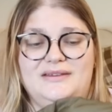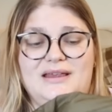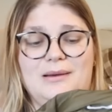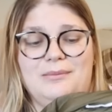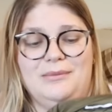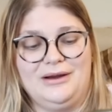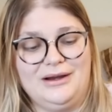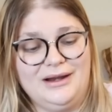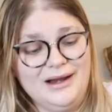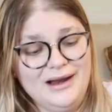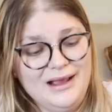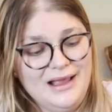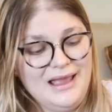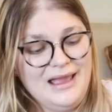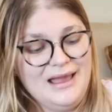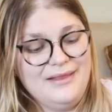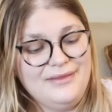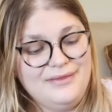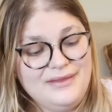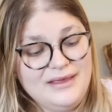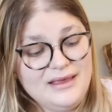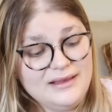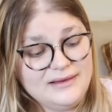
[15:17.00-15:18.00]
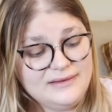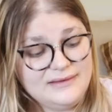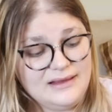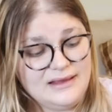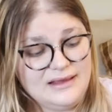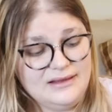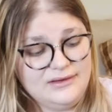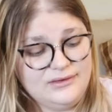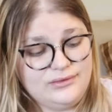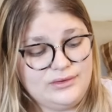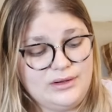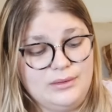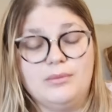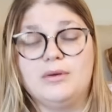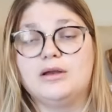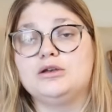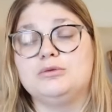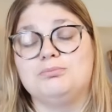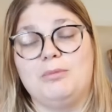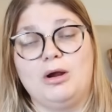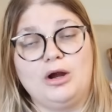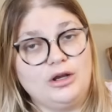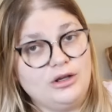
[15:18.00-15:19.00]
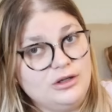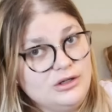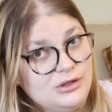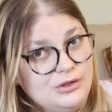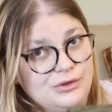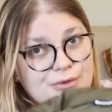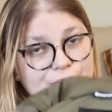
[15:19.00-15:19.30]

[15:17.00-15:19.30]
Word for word: summer. This is from Marc New